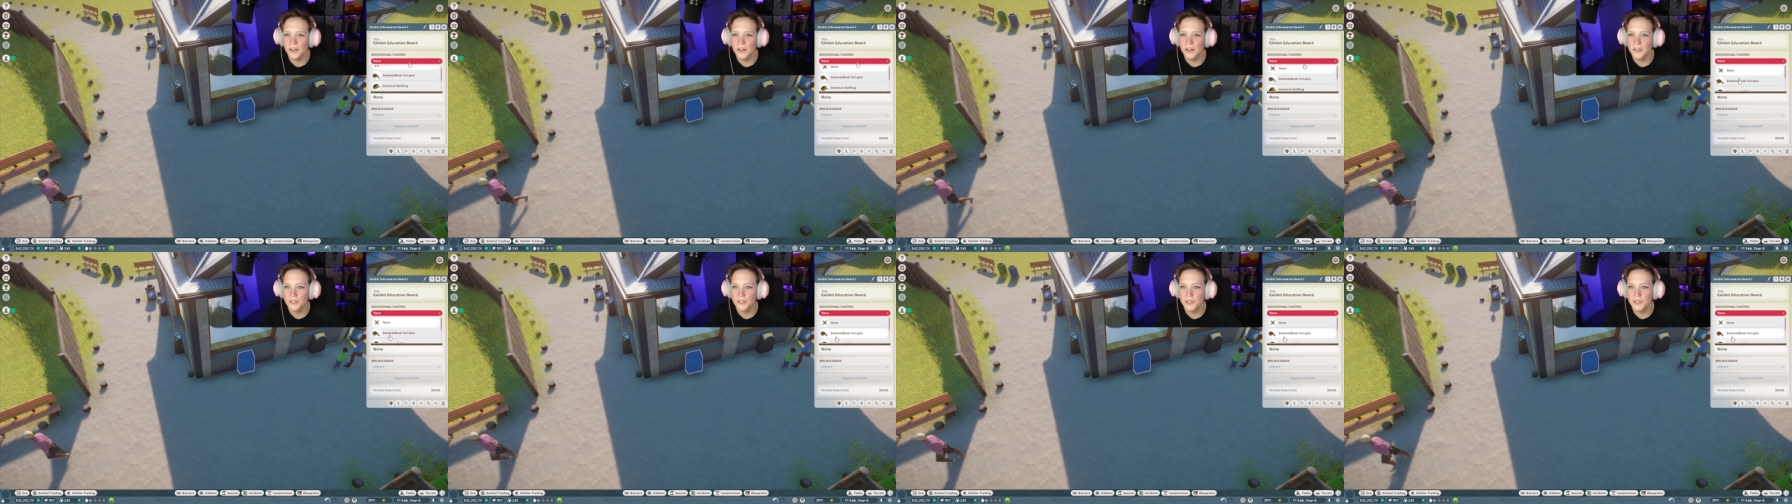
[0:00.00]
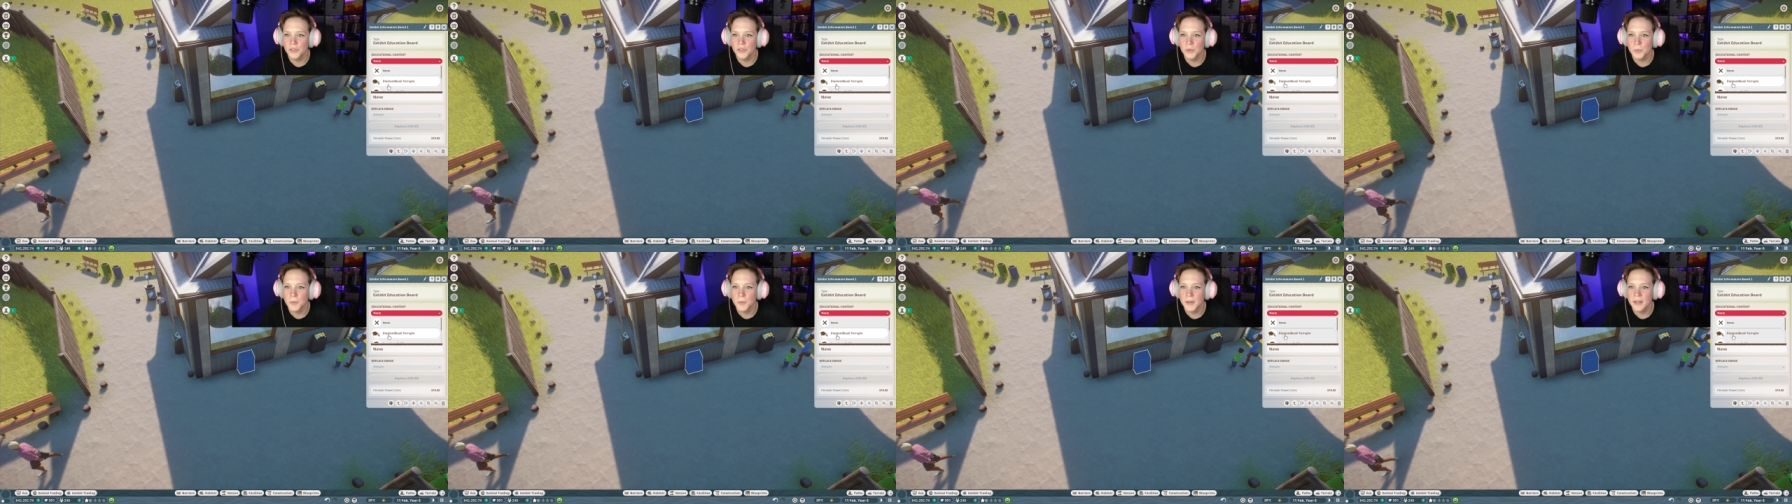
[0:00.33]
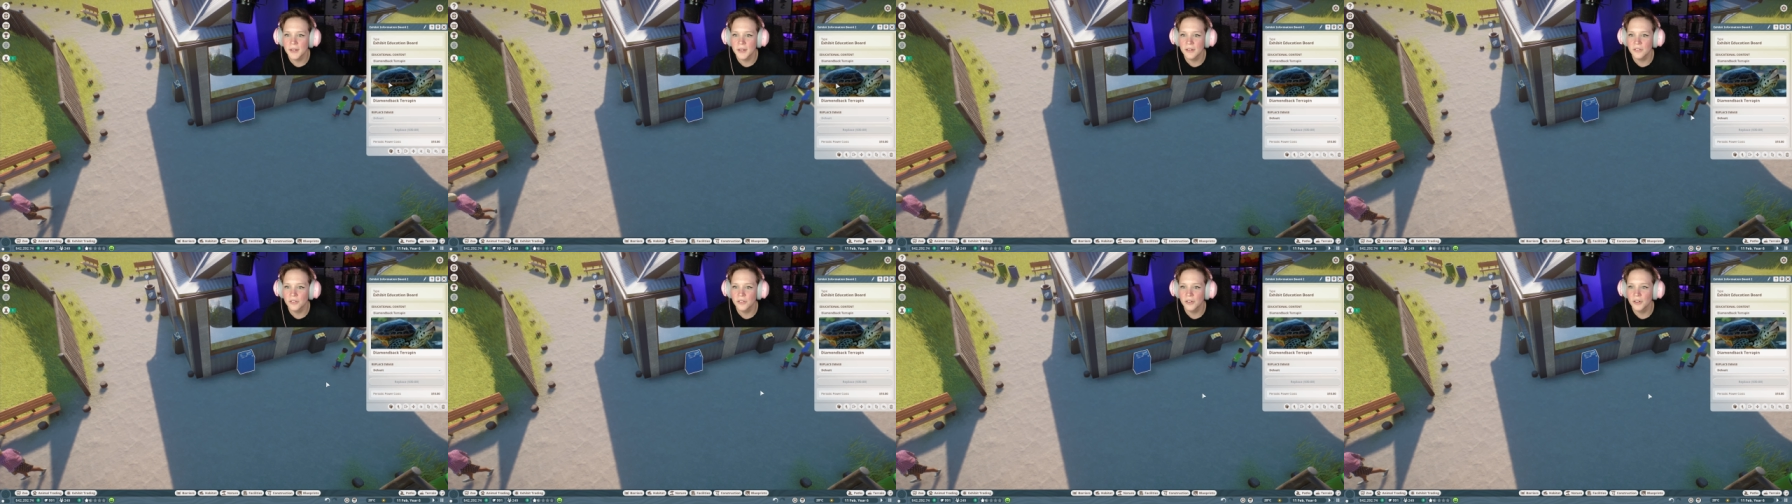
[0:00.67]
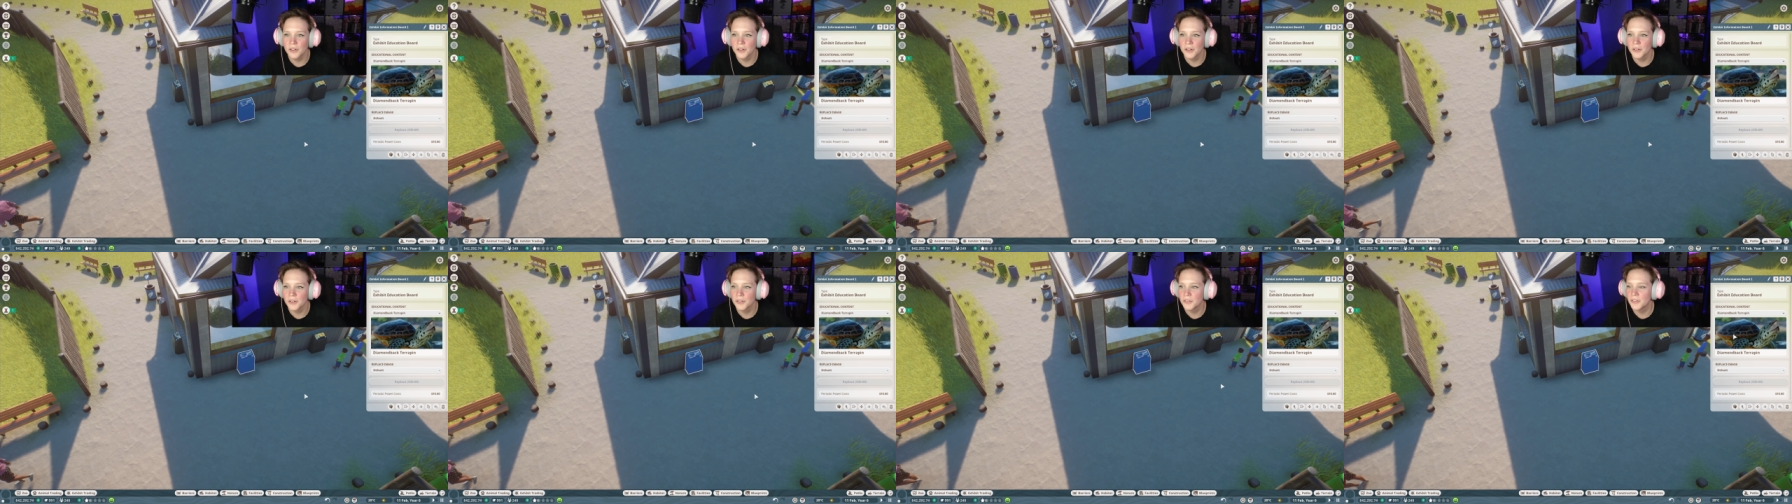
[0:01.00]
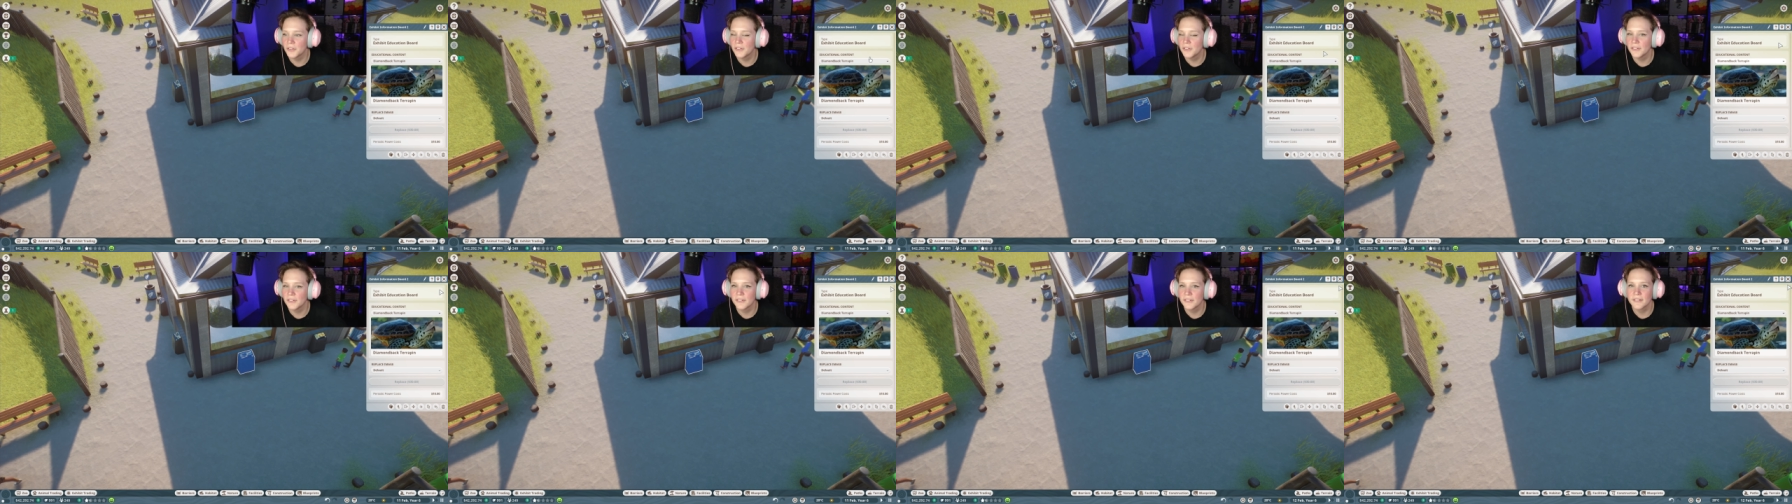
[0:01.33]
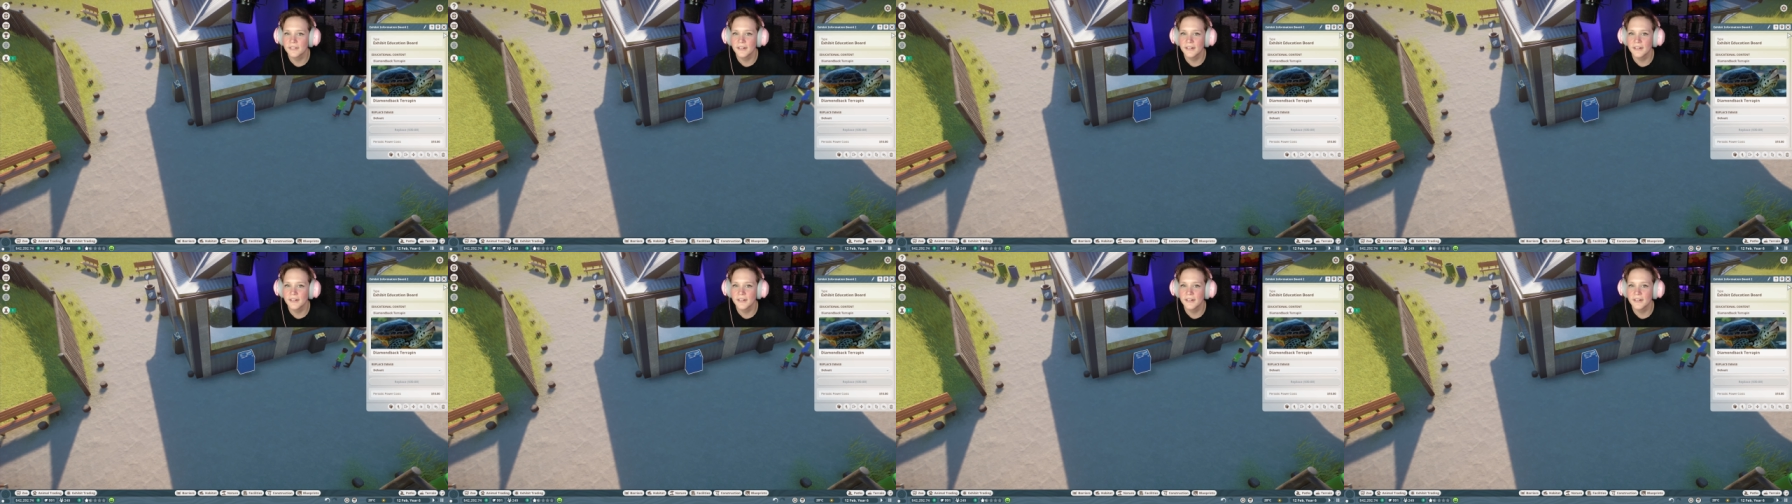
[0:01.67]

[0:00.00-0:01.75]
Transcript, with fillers: our sweet turtle.